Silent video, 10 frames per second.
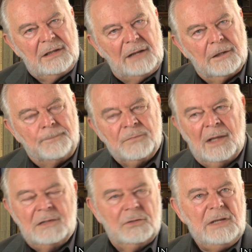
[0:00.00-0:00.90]
another.
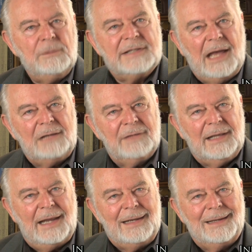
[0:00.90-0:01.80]
So he was
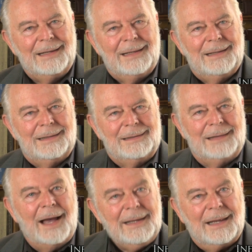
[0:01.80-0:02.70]
advocating
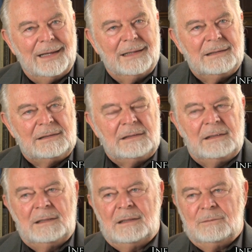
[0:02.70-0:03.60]
lying.
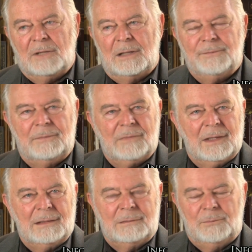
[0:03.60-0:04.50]
Well,
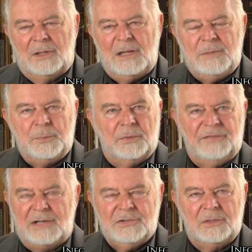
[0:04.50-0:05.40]
believe me,
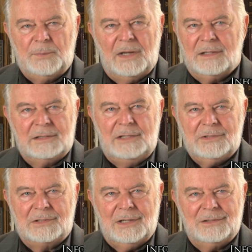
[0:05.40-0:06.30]
professional
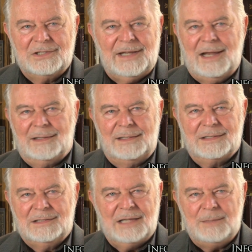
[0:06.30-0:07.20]
politicians understand this
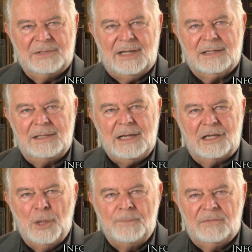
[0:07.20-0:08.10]
same
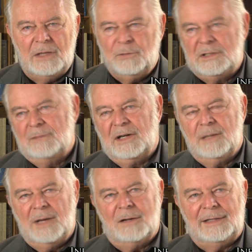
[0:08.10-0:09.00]
technique. They would never
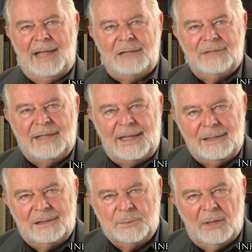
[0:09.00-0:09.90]
come out and advocate
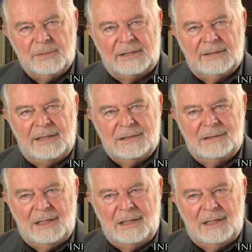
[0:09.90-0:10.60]
it in public. They'd